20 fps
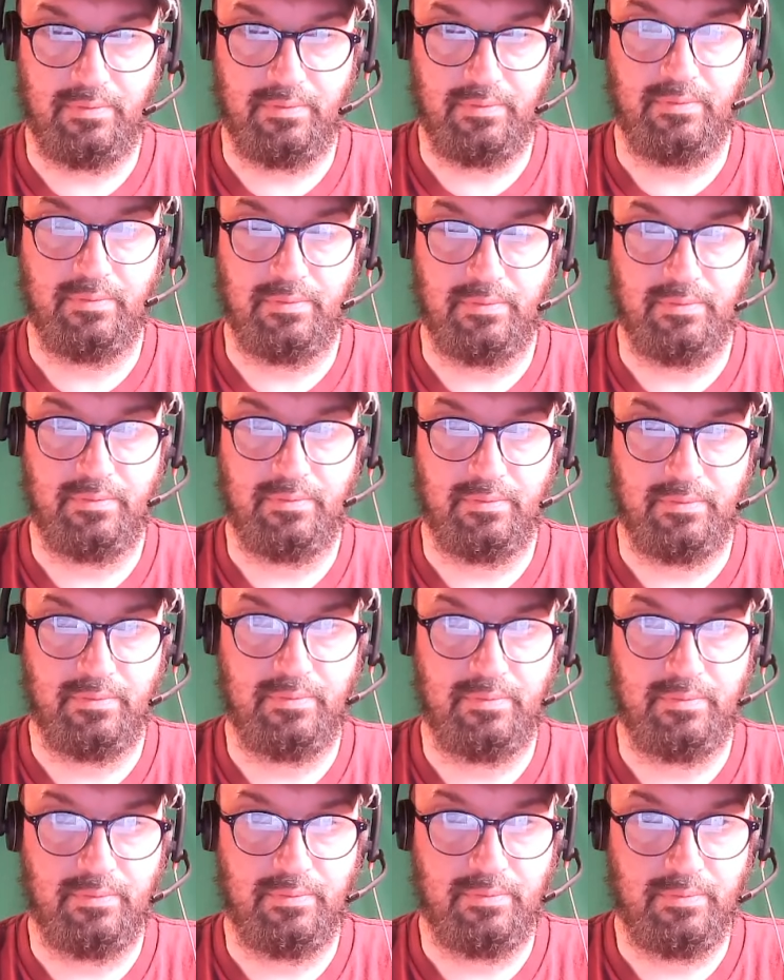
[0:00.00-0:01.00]

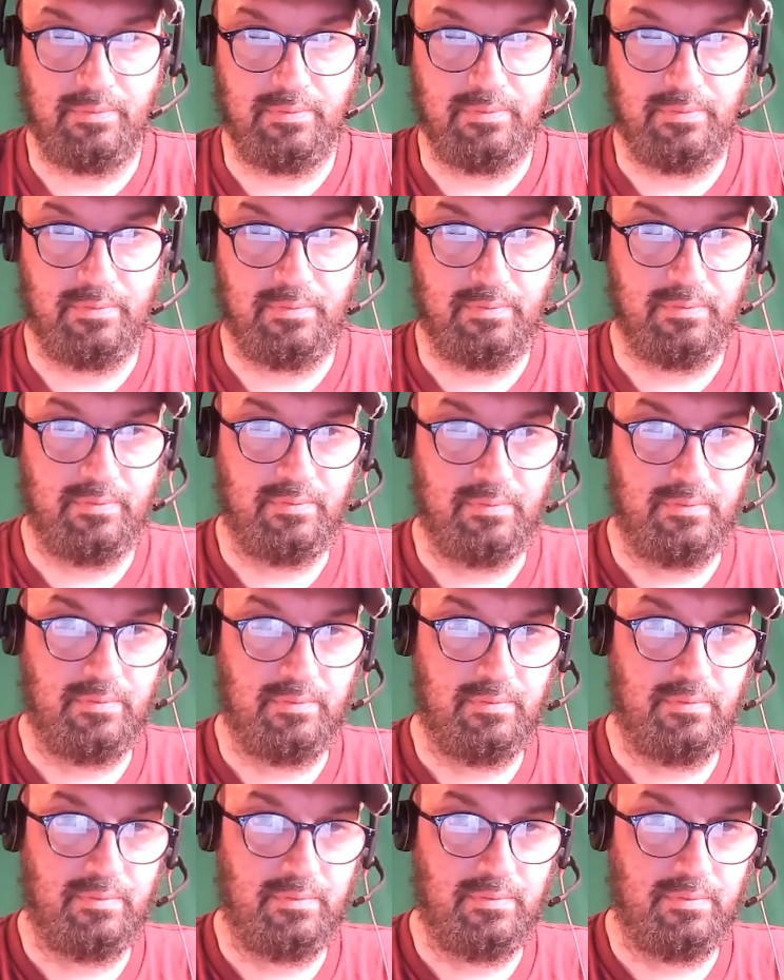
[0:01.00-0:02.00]

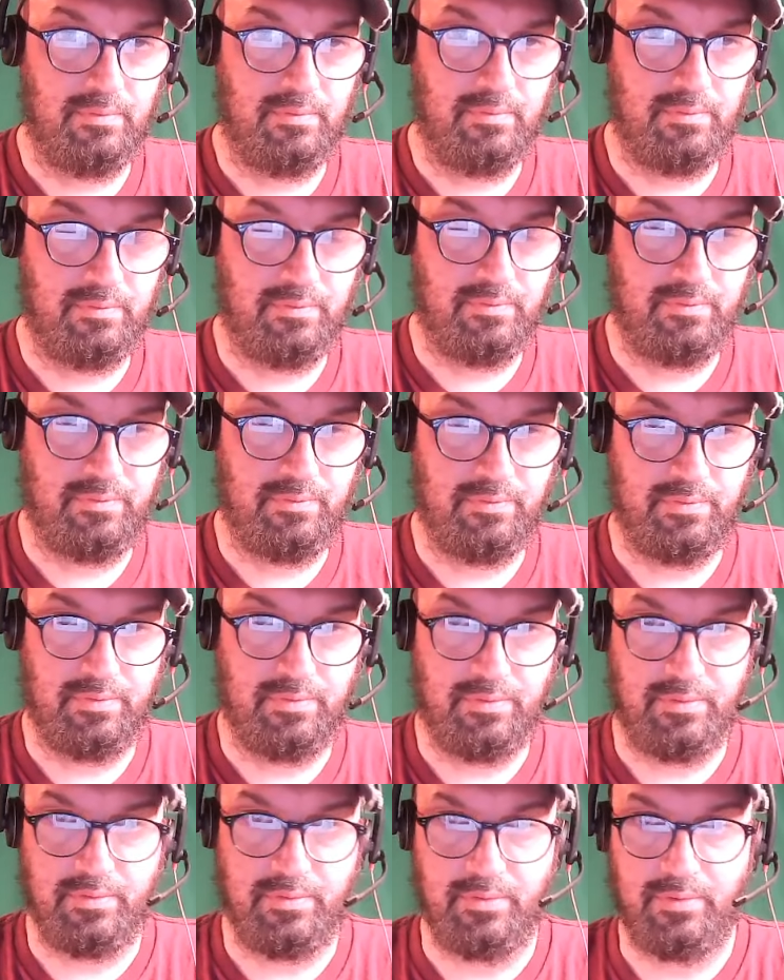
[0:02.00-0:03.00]

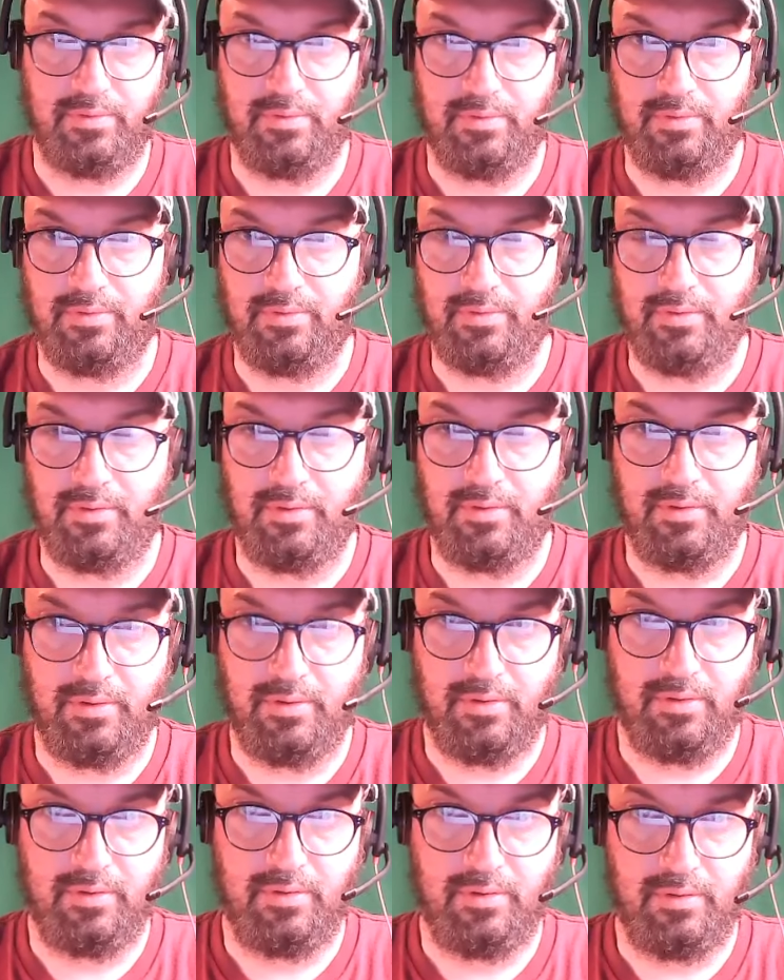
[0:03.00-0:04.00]

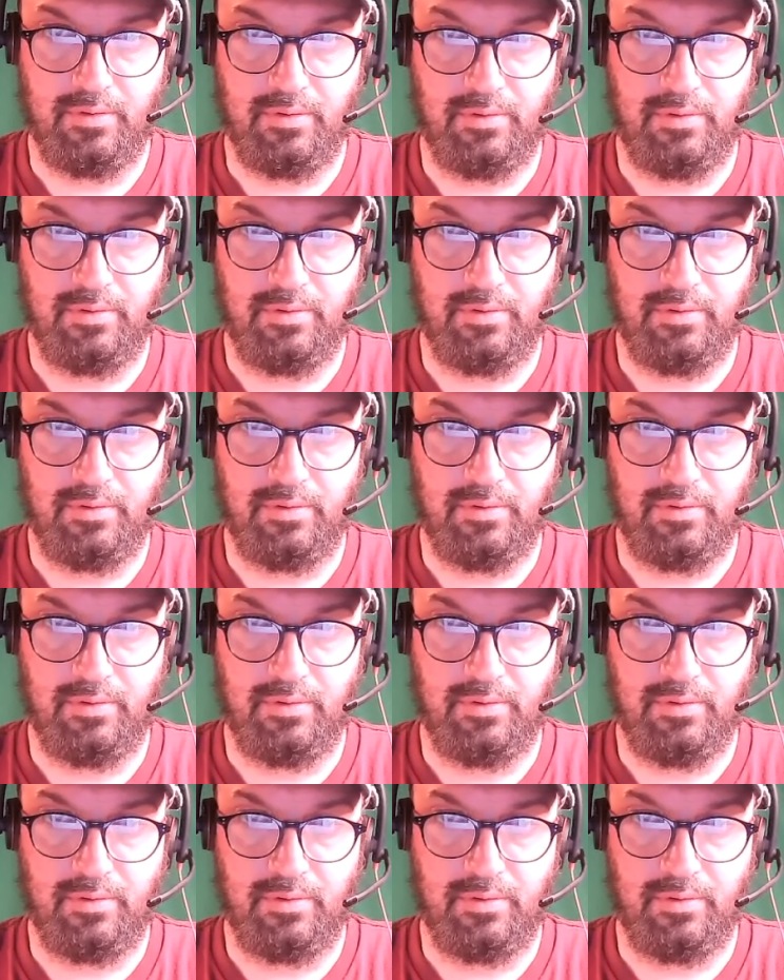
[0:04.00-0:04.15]
(silent)